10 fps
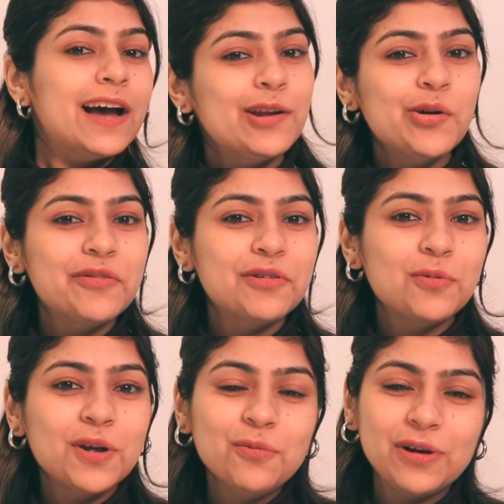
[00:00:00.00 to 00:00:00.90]
Hello
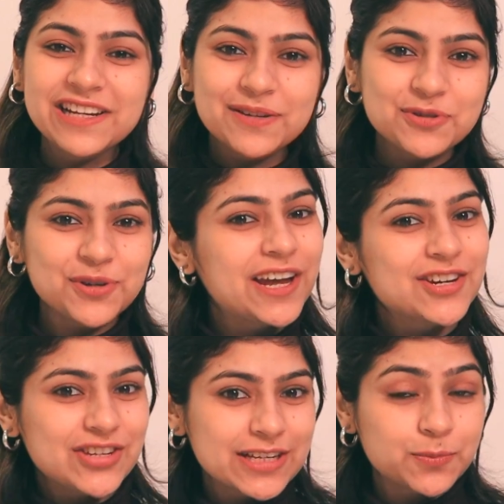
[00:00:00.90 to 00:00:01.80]
everyone, welcome to
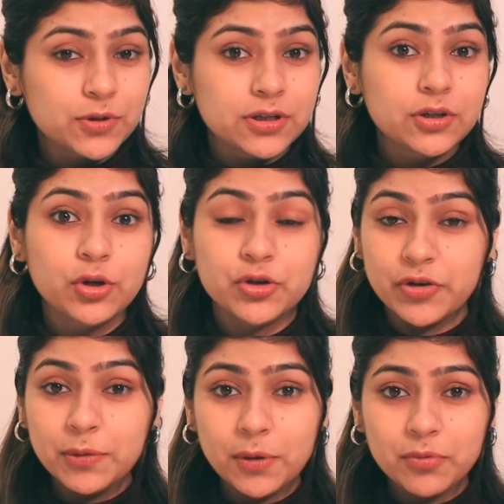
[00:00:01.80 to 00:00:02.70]
Irish Expert. Your
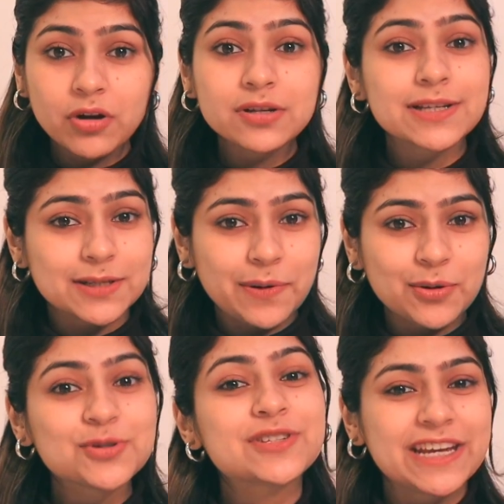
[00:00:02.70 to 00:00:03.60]
dream abroad is
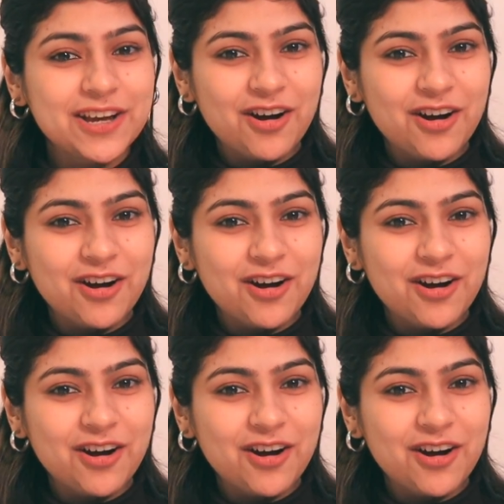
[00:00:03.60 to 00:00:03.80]
about to take